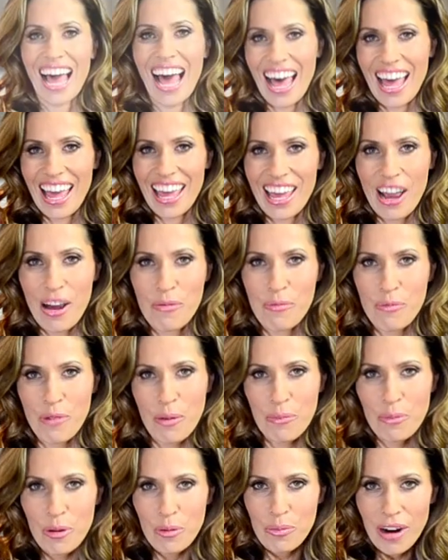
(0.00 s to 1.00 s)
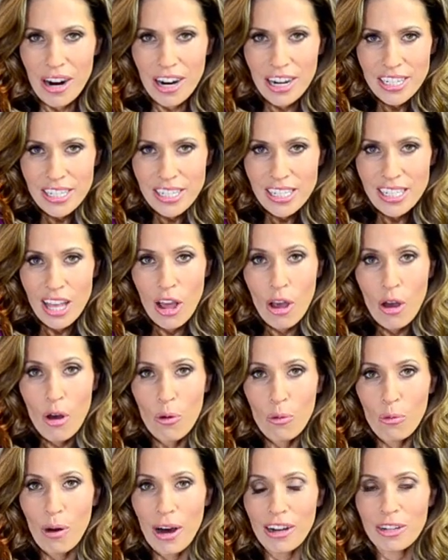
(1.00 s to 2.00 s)
Hi, I'm Rainbeau Mars.
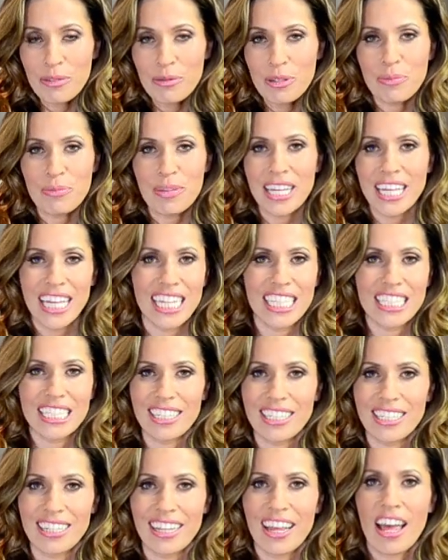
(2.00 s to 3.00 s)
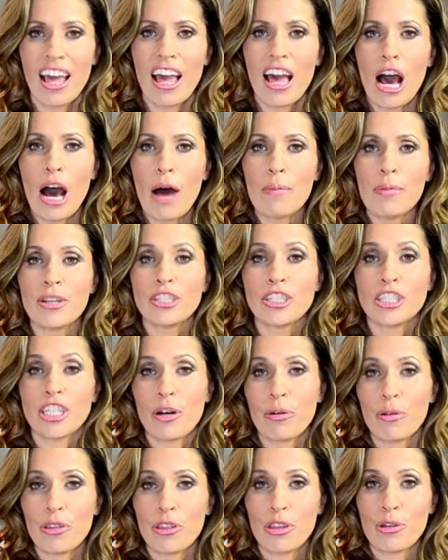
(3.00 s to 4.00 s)
Welcome to my kitchen. I'm going to
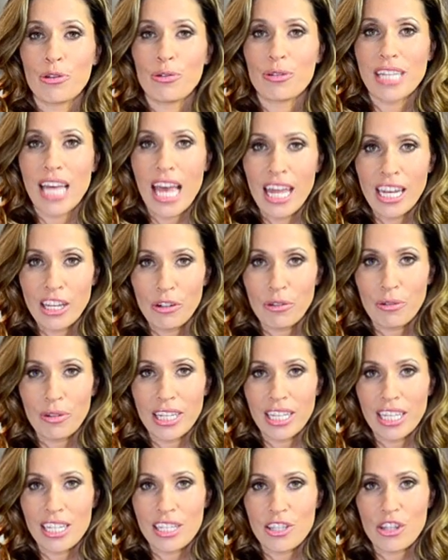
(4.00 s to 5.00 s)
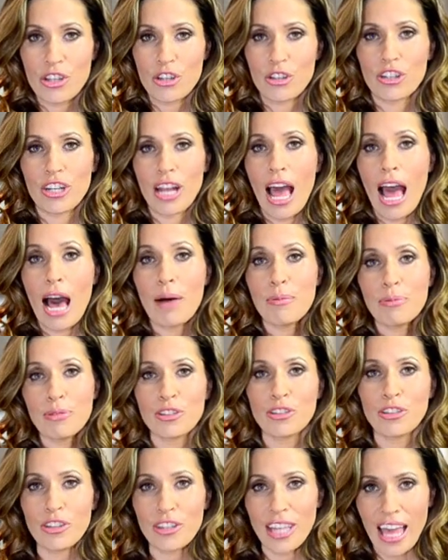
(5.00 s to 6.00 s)
share with you 10 ingredients that you should
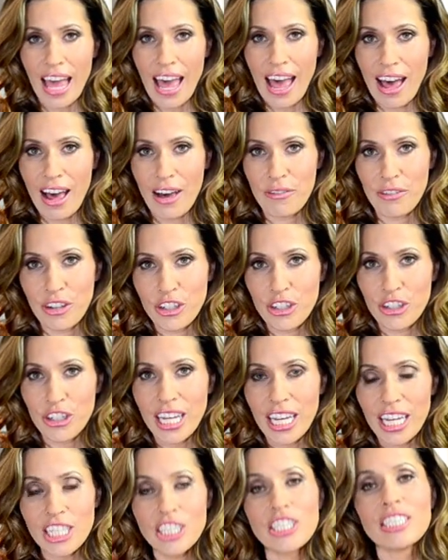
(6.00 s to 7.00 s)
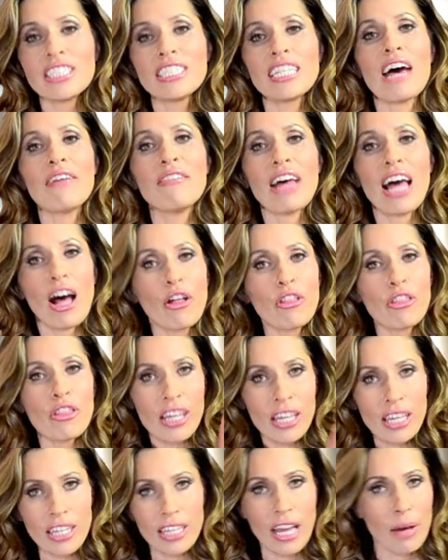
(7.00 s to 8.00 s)
absolutely have in your kitchen to have a
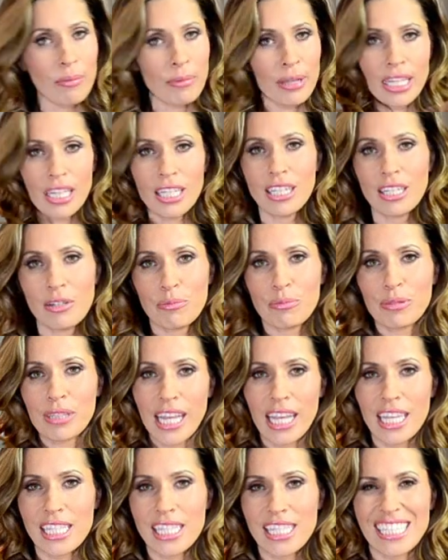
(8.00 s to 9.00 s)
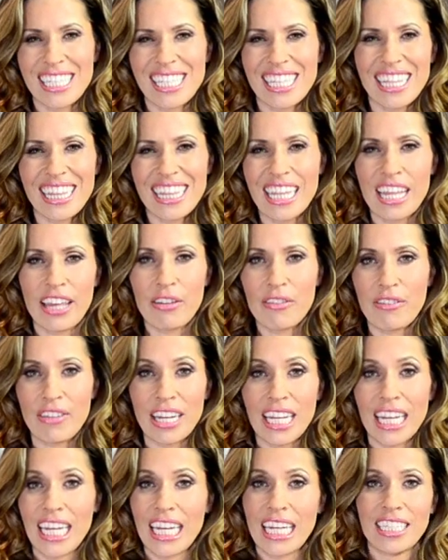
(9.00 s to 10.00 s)
healthy, yummy place to live
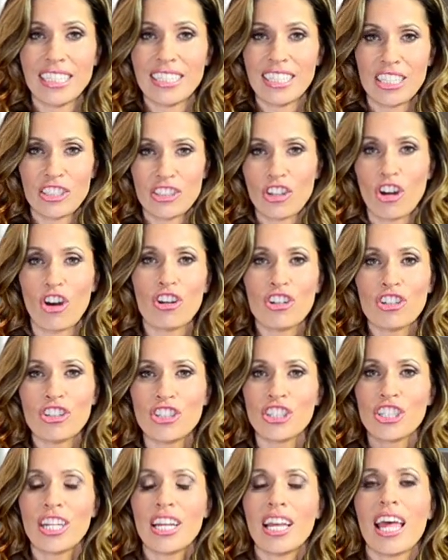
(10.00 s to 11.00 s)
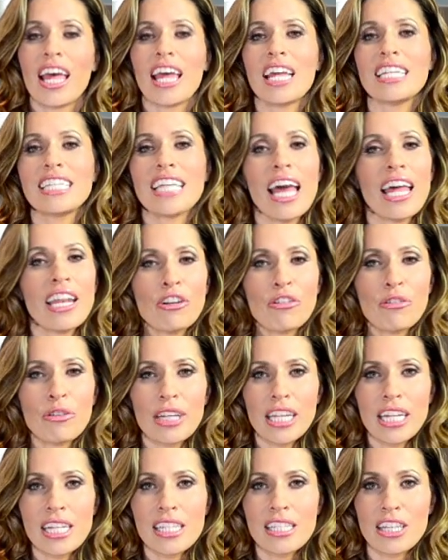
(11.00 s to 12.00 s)
and eat and indulge, and 10
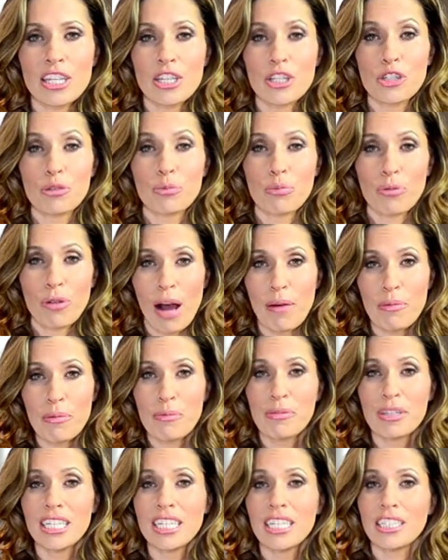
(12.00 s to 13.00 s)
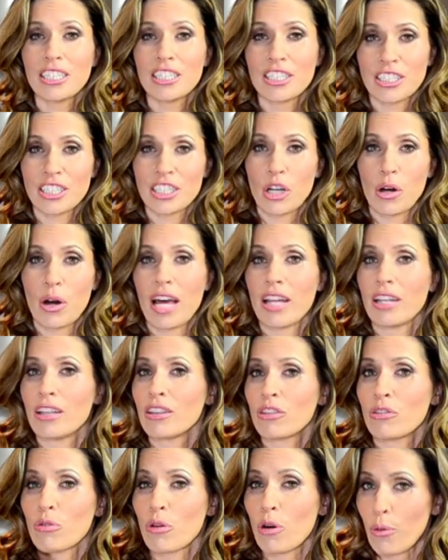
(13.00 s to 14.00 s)
ingredients that you should probably just go ahead
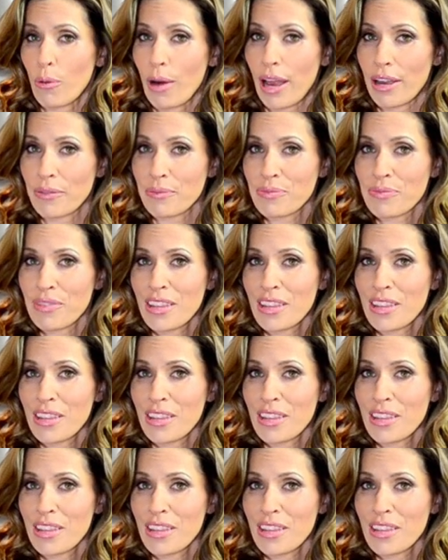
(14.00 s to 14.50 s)
and throw away.